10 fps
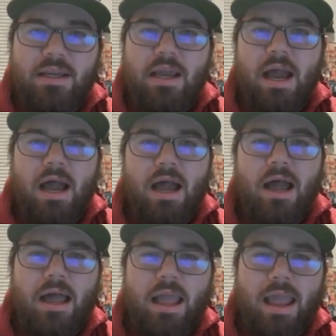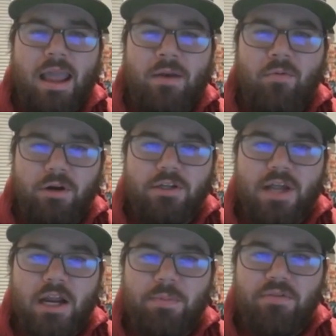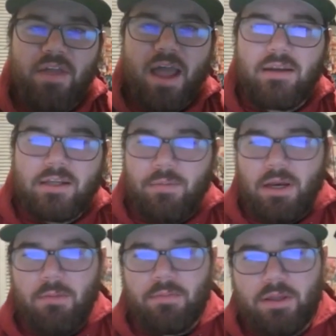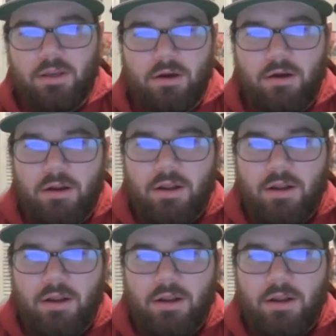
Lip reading: And we're going to talk about that coming up here